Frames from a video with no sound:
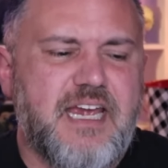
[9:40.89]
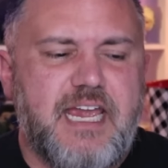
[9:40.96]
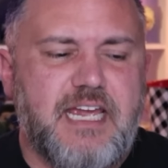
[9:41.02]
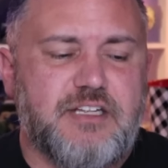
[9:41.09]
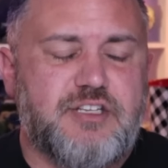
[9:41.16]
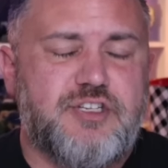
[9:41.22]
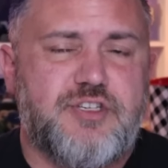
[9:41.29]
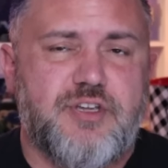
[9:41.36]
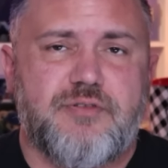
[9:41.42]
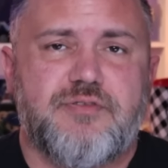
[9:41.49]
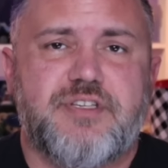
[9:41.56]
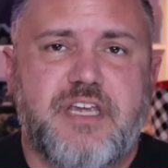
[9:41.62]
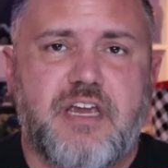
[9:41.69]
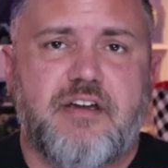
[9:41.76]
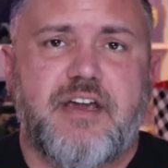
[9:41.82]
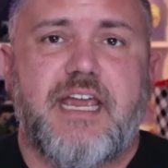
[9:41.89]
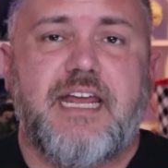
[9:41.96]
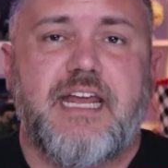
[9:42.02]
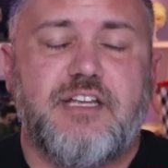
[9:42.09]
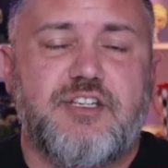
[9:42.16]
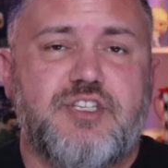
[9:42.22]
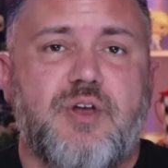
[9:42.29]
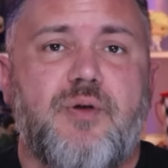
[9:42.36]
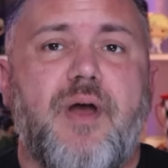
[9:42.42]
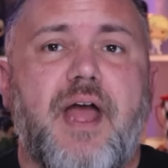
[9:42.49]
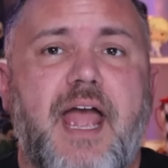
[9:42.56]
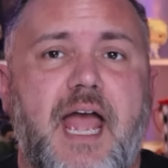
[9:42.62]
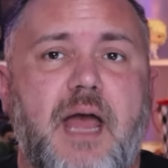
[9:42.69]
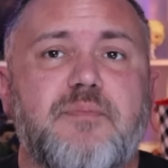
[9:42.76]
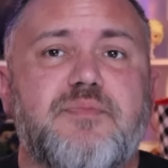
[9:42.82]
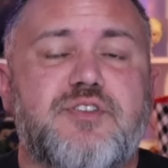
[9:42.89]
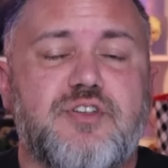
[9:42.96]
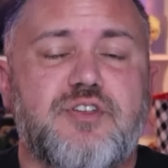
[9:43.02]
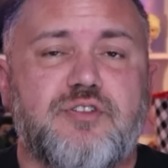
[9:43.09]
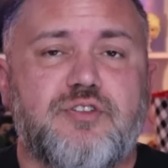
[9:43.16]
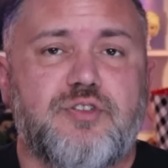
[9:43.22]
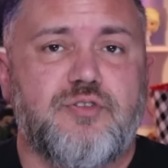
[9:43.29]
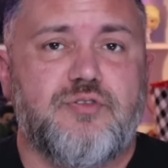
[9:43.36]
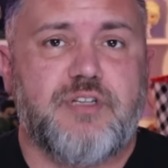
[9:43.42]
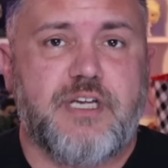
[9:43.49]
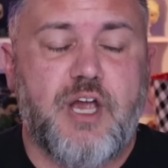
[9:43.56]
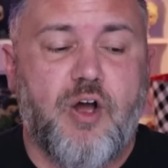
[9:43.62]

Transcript: It's so scary and it's so absolutely